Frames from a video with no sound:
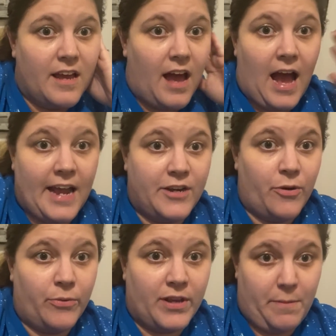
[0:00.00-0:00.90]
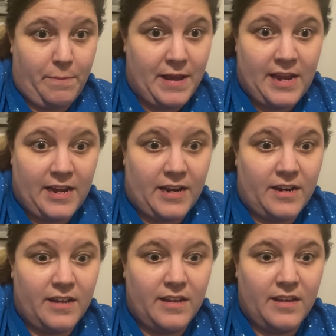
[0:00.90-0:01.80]
I don't get
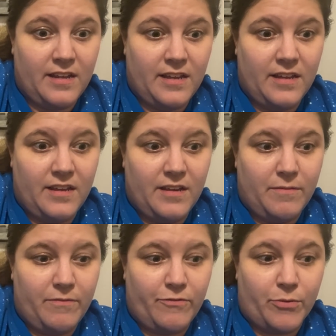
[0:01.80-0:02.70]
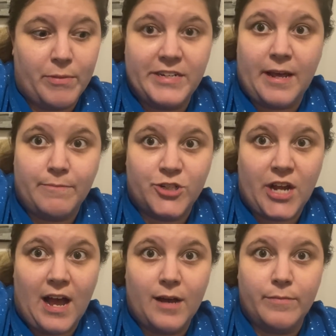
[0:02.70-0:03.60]
paid for my temp
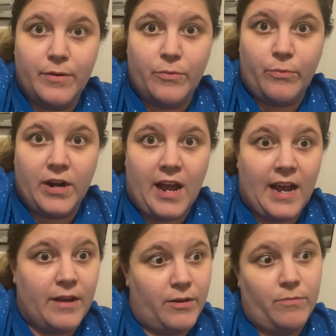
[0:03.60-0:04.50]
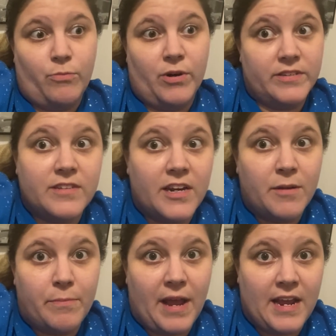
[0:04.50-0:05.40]
job what I was
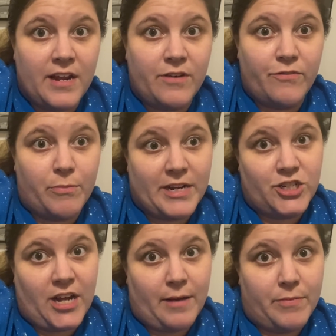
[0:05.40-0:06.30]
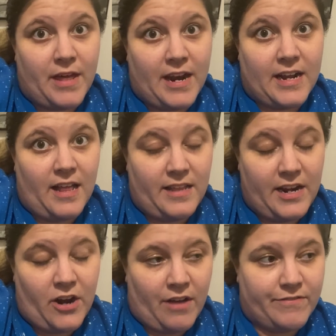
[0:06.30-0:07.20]
getting paid for my job that I got
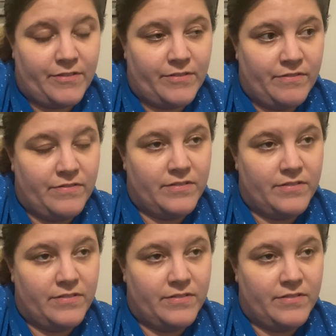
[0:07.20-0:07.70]
laid off of.